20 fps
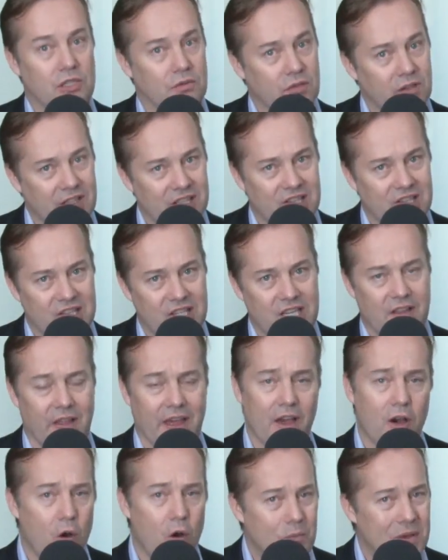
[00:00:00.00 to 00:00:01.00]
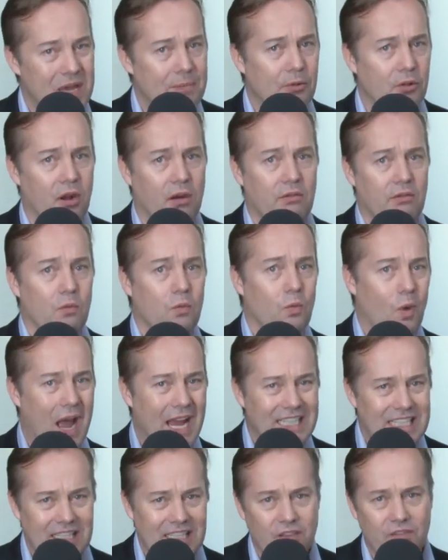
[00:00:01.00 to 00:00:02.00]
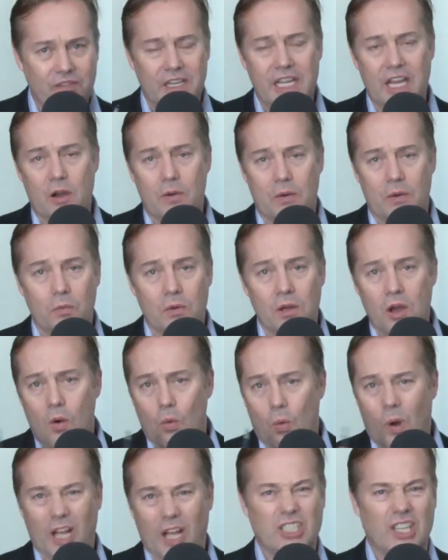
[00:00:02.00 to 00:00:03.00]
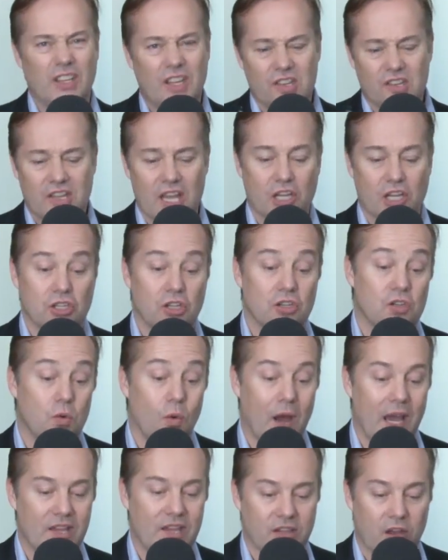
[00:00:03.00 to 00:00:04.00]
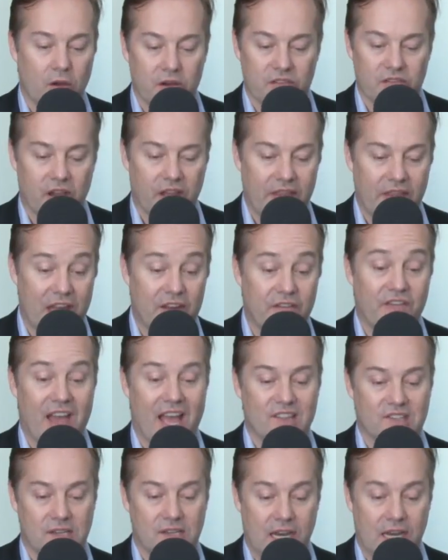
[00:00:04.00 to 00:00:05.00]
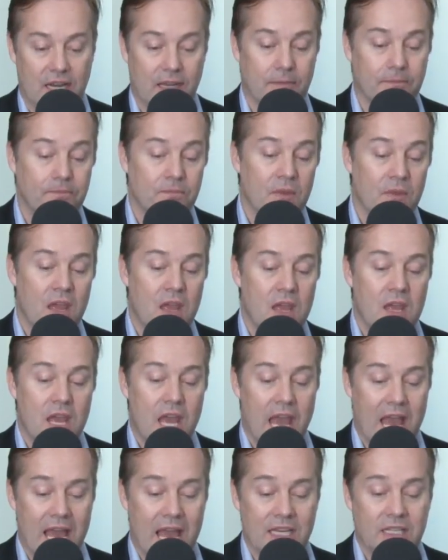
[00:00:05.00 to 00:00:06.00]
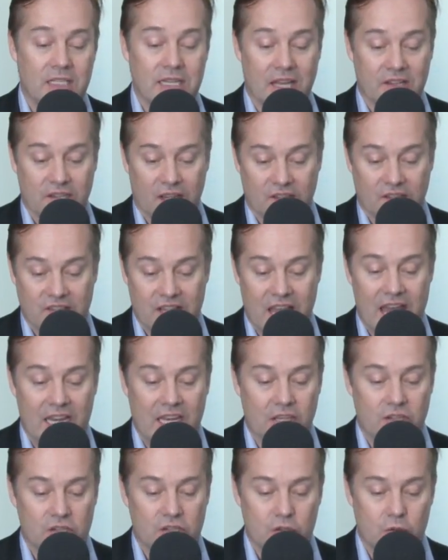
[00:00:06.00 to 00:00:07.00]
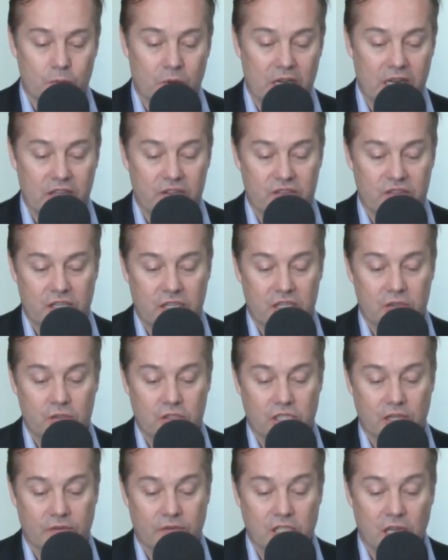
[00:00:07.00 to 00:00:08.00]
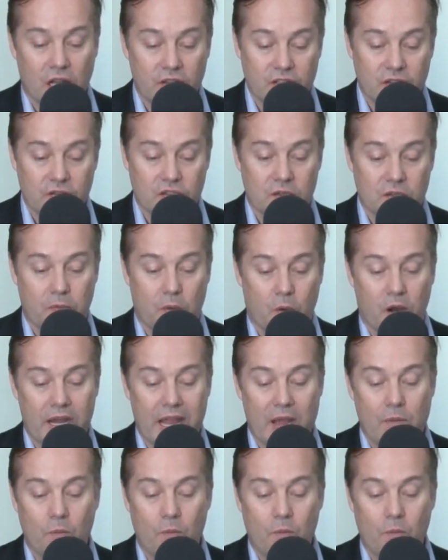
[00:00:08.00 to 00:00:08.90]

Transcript: You can really see like, oh, people are rewinding the video and watching this section twice. I always find that fascinating. And as I said, it's super easy to use. You have tons of support.